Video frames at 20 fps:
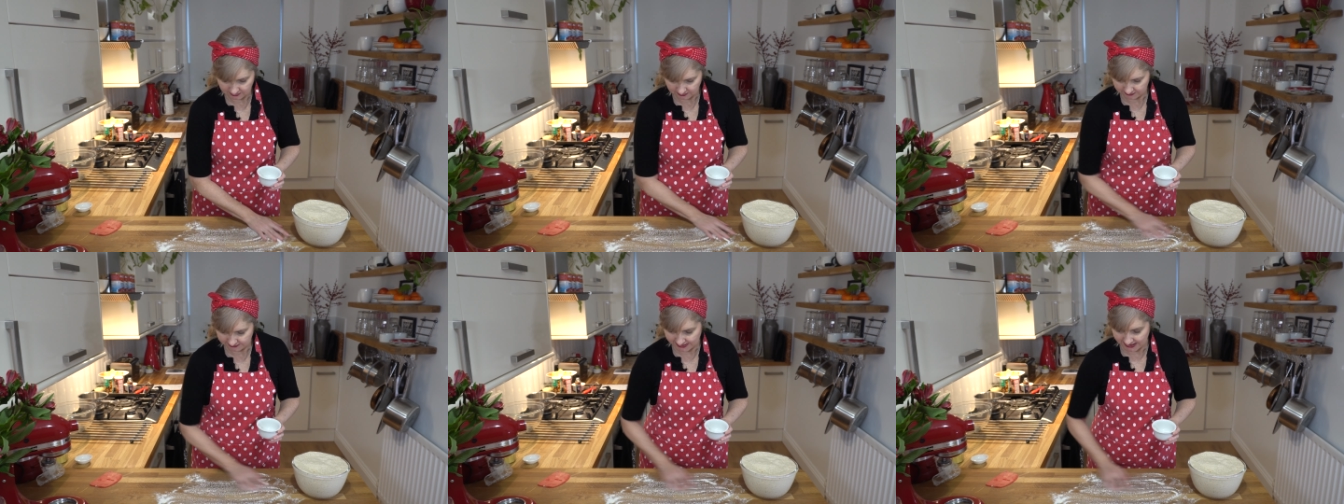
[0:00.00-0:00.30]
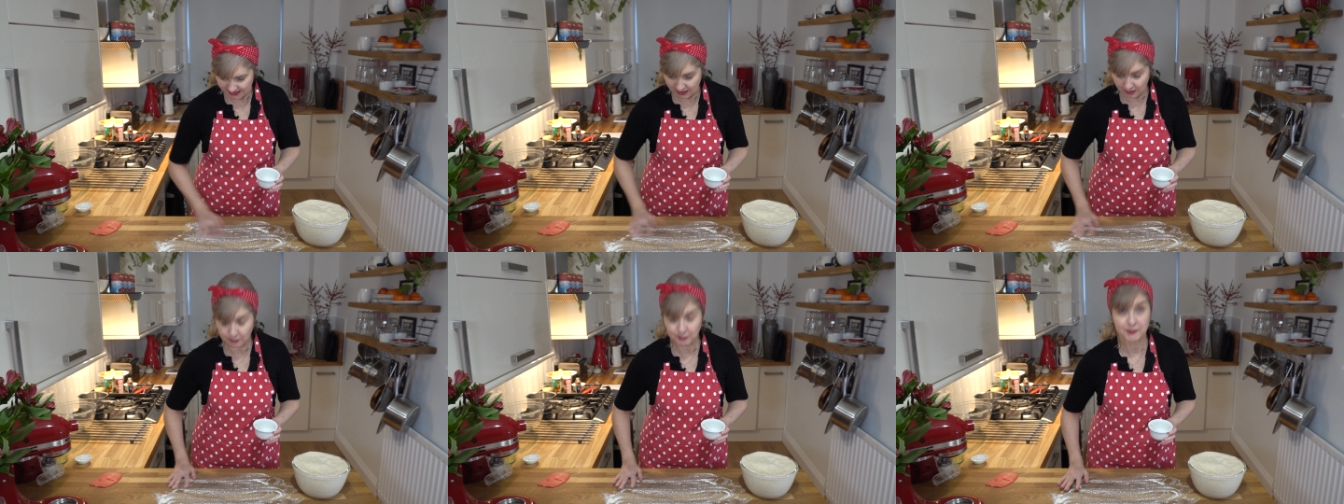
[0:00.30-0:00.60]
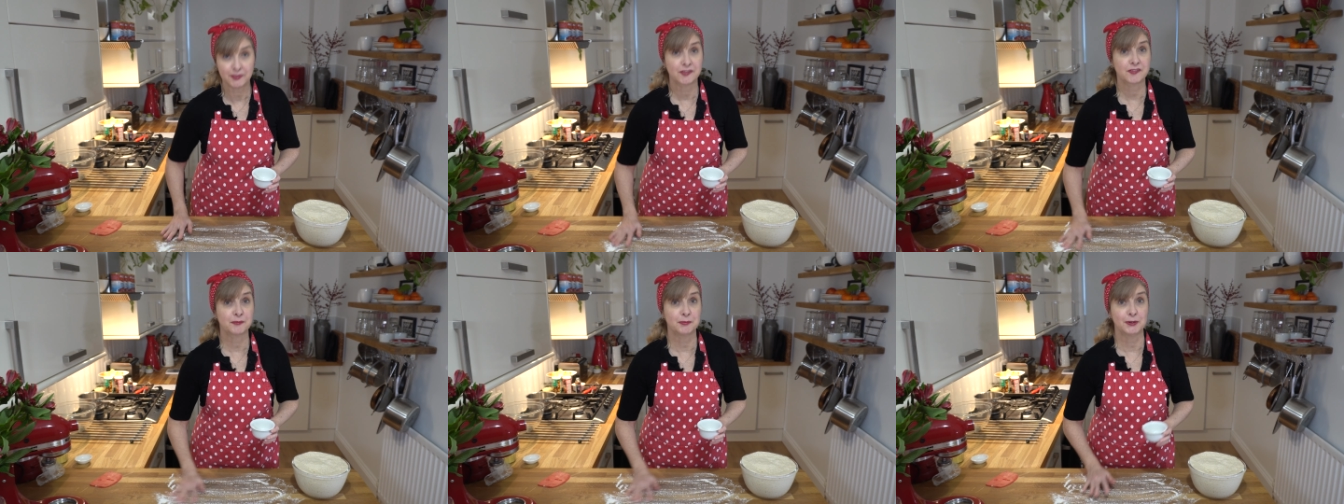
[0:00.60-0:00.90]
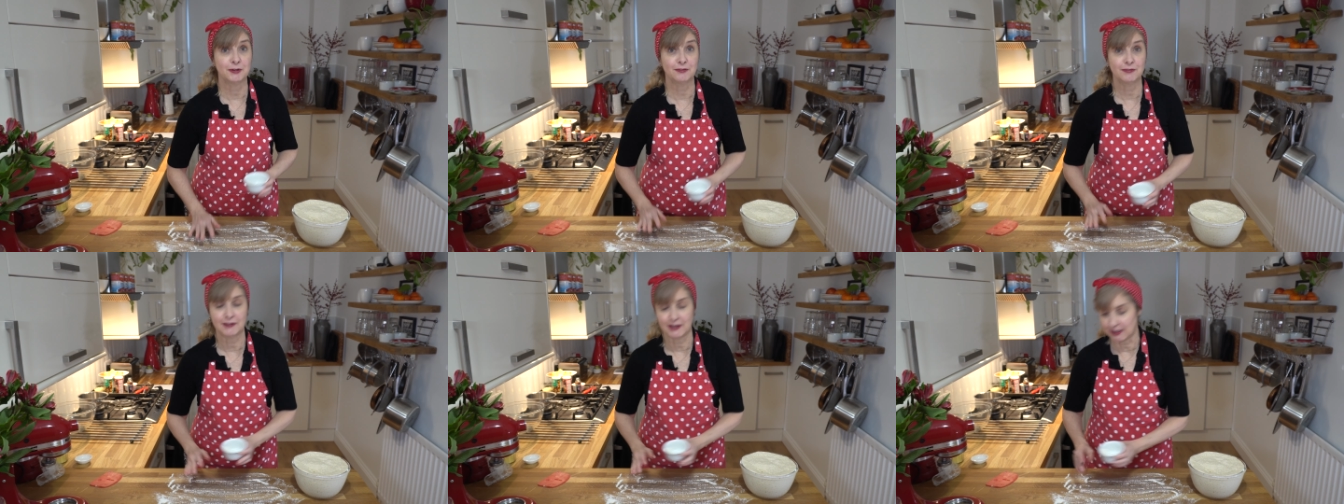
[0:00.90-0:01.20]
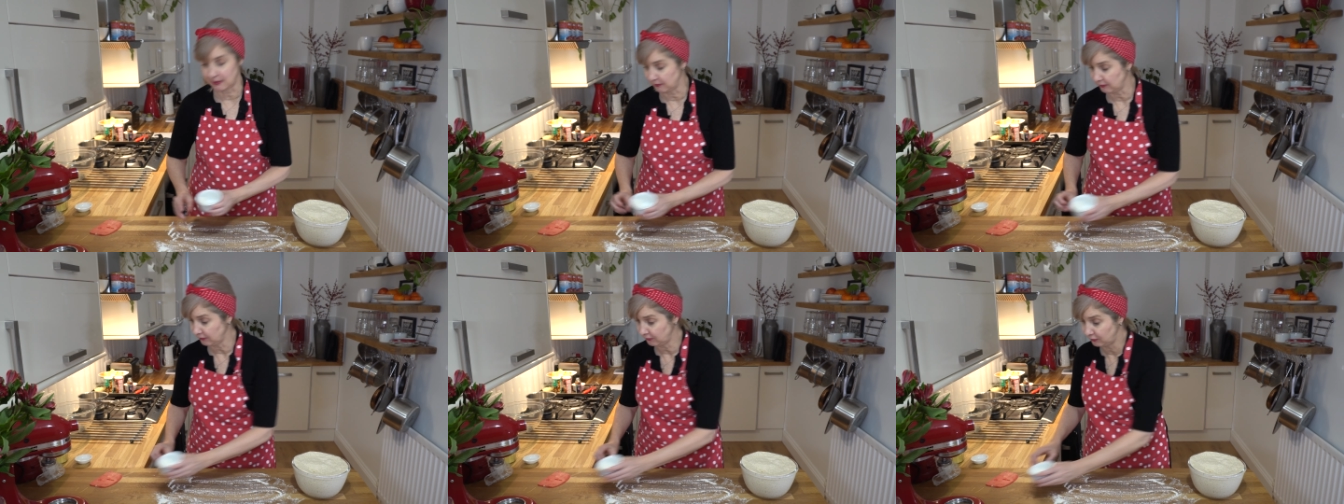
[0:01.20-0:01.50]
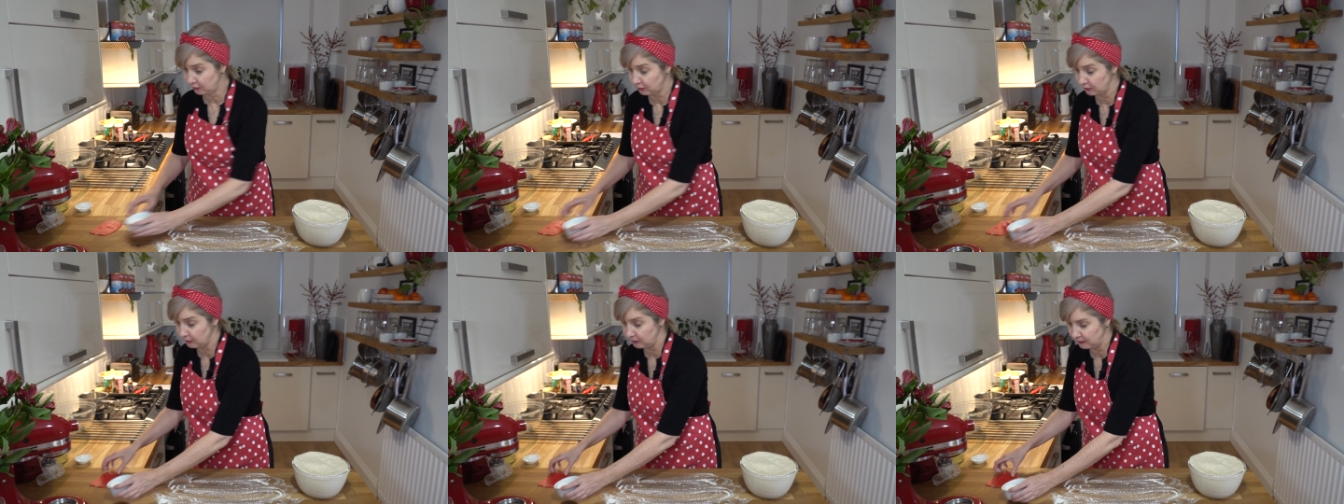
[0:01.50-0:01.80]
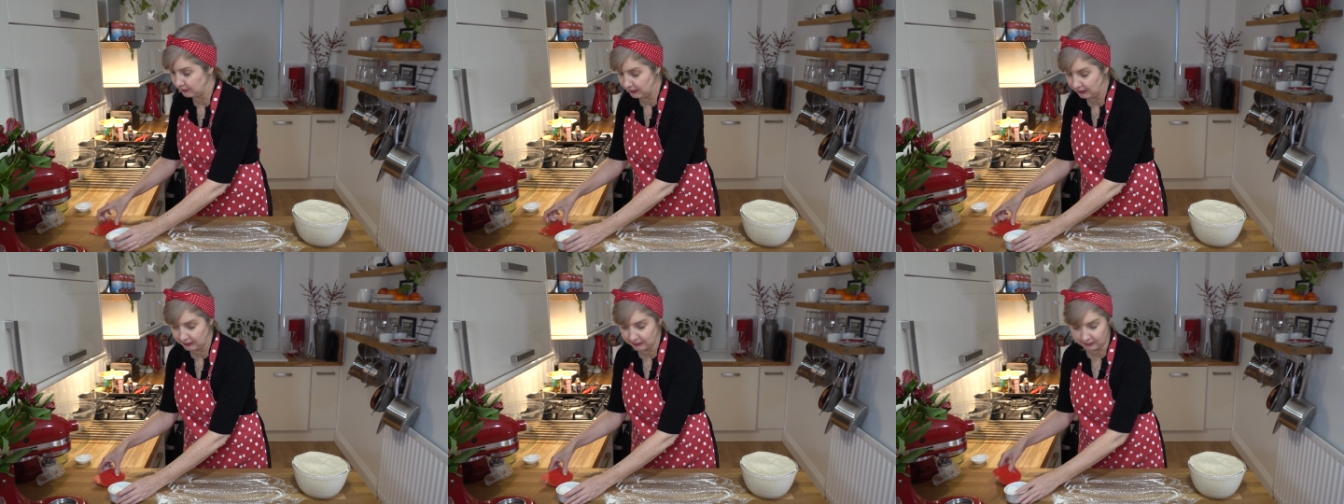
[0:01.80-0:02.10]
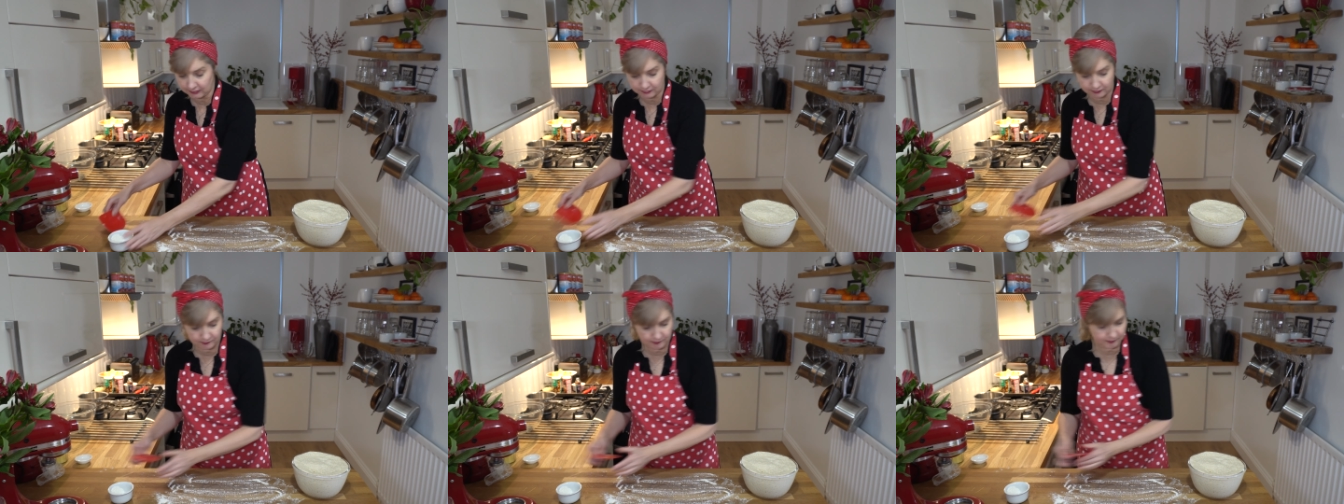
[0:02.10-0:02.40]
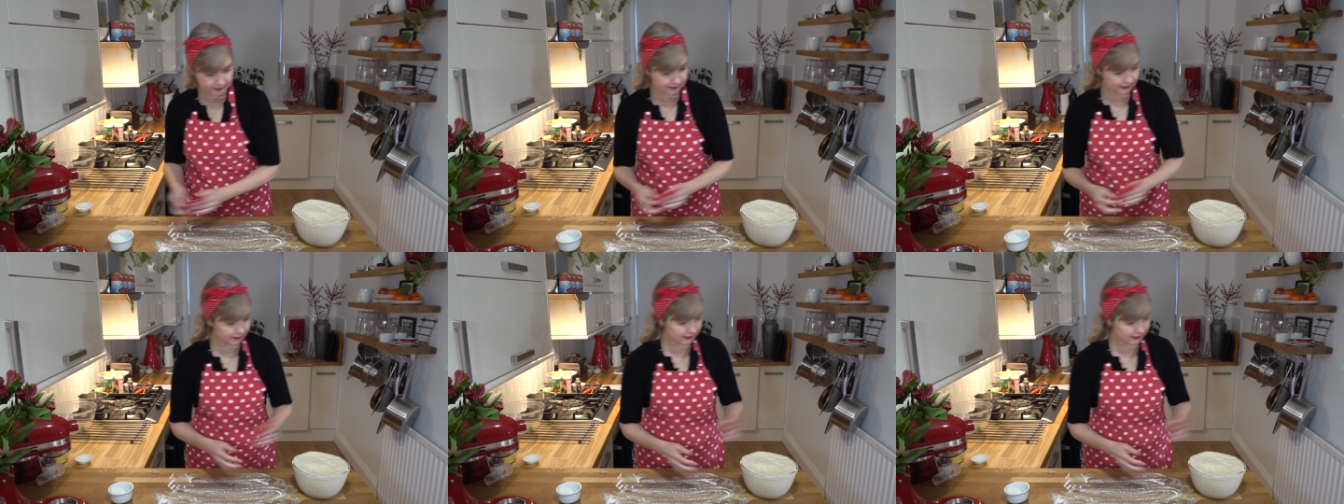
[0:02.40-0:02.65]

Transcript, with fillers: now with spelt flour to knead it because it's a